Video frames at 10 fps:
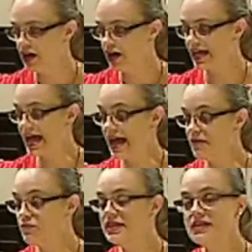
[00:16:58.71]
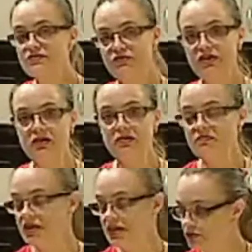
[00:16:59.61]
Okay, and when there's very
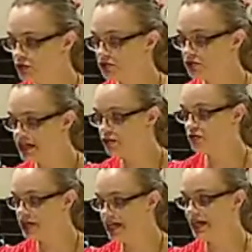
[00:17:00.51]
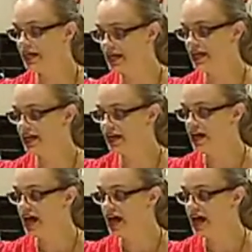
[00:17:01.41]
minimal liquid in here,